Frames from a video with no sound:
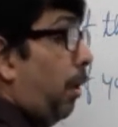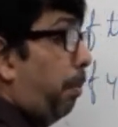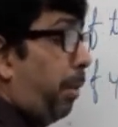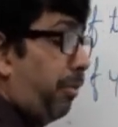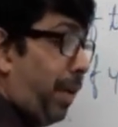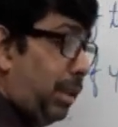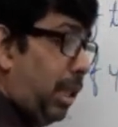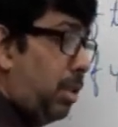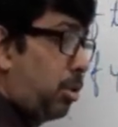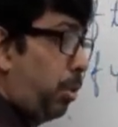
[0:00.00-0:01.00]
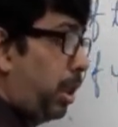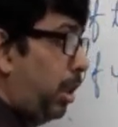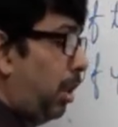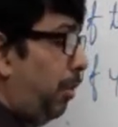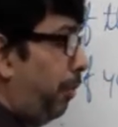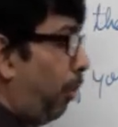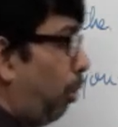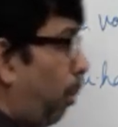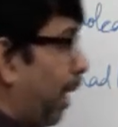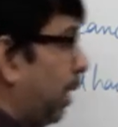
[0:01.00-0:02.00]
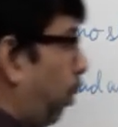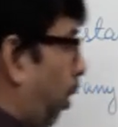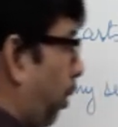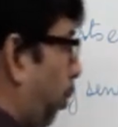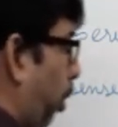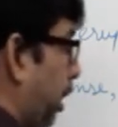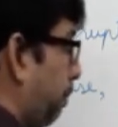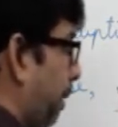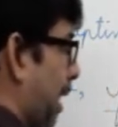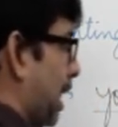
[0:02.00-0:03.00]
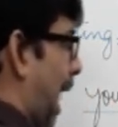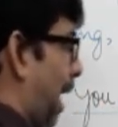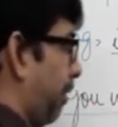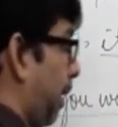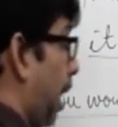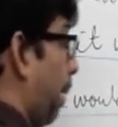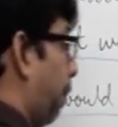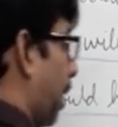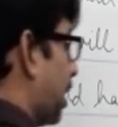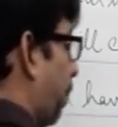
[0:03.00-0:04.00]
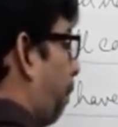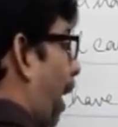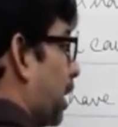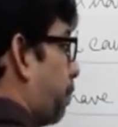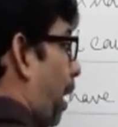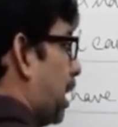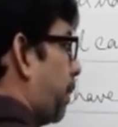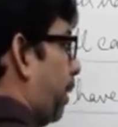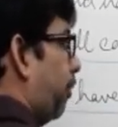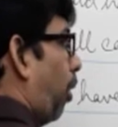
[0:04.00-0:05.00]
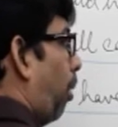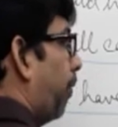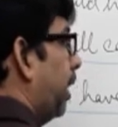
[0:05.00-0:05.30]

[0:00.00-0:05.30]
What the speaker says: perfect tense over here, followed by the word would plus have plus the past participle form of